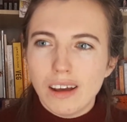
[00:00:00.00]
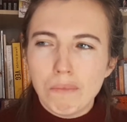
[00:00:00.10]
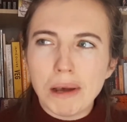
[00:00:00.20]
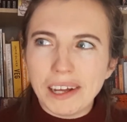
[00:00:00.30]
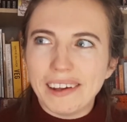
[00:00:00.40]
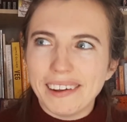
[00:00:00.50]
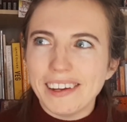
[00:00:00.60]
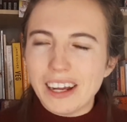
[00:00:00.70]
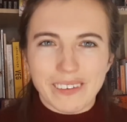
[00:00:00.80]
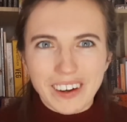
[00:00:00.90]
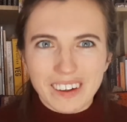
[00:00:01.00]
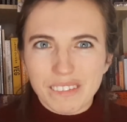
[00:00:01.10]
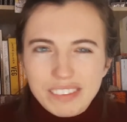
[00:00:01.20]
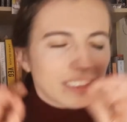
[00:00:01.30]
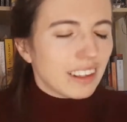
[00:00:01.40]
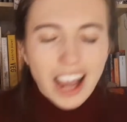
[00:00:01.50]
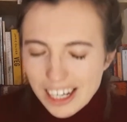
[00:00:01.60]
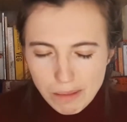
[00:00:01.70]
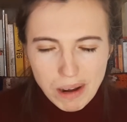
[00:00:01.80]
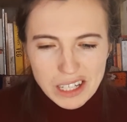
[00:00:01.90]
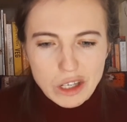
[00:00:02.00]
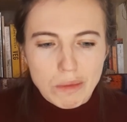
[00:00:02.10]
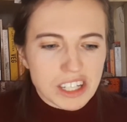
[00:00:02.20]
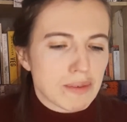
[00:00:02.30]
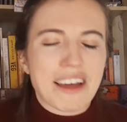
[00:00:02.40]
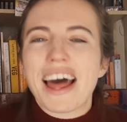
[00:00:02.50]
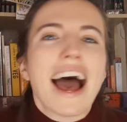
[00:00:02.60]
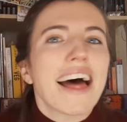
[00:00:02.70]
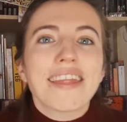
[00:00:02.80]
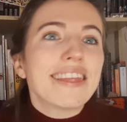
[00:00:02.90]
But you know what? I don't mind too much about that.